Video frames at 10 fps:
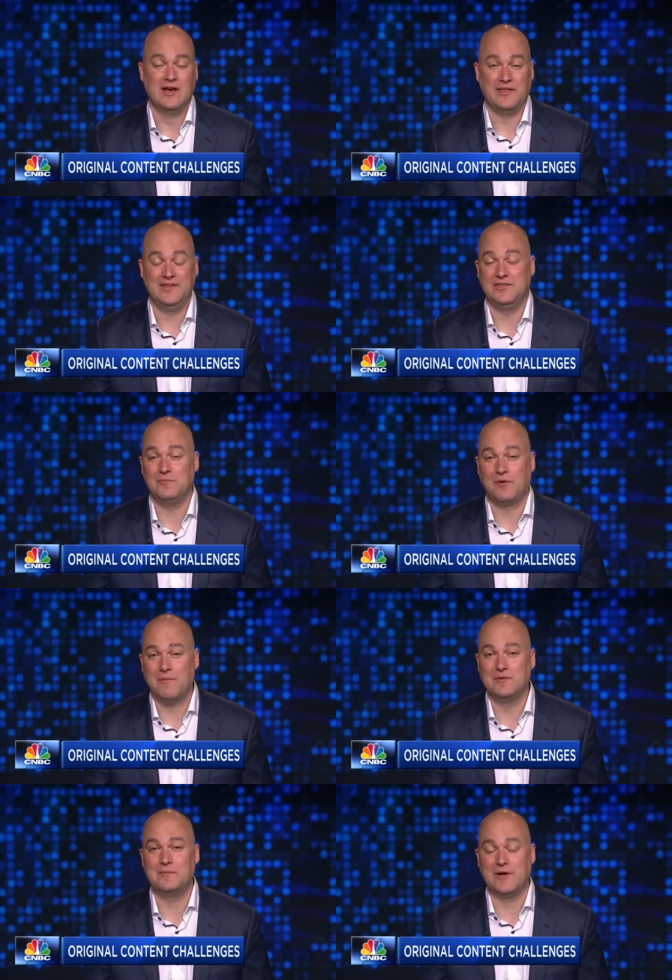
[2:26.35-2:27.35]
I think they're
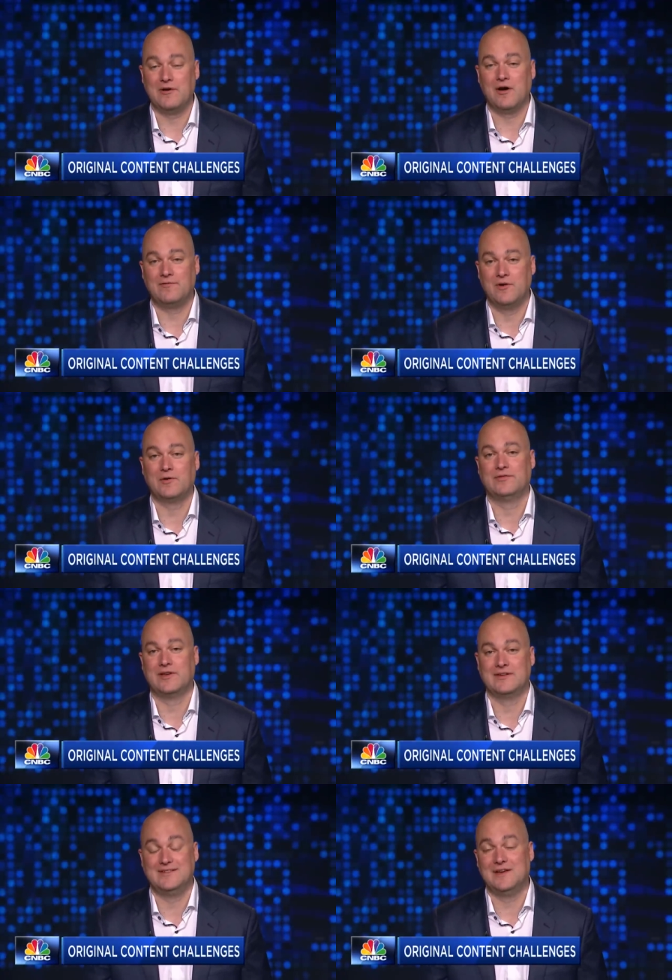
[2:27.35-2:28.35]
probably better off
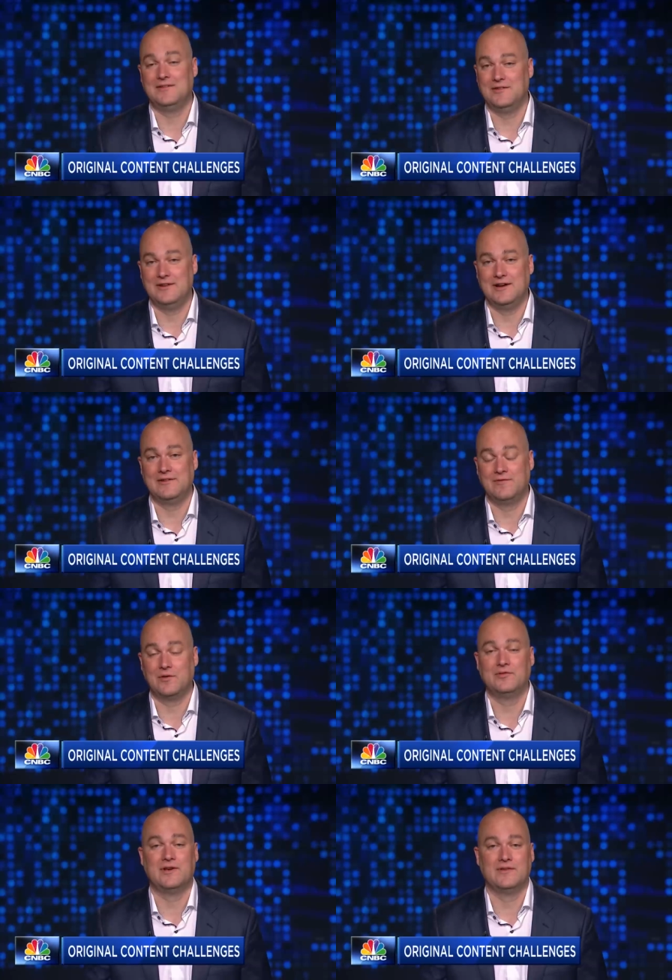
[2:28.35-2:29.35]
focusing, sticking to their knitting,
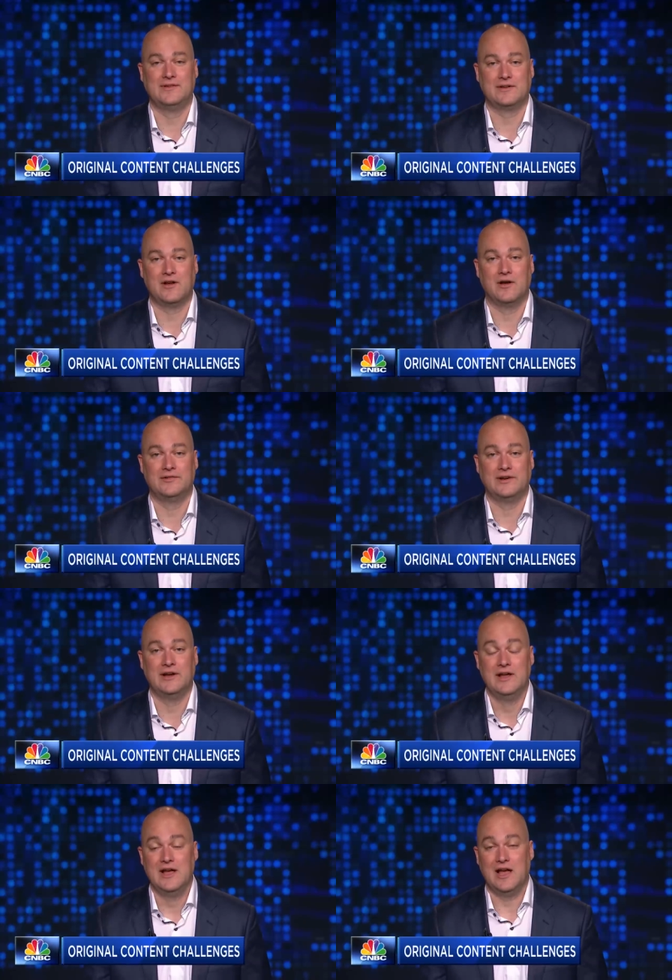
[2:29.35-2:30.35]
focusing on the technology,